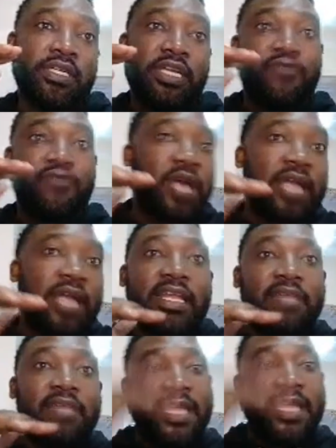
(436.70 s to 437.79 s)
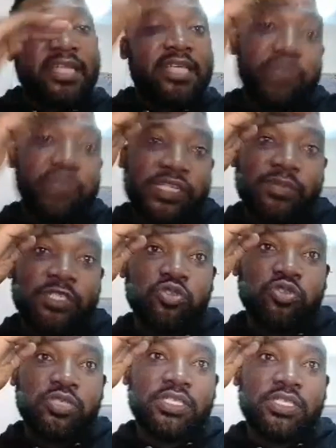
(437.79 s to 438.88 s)
If we can't eliminate, can we
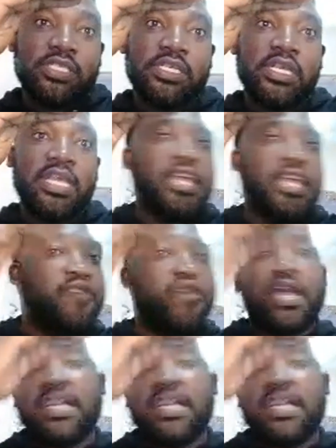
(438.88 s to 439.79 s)
substitute? If we can't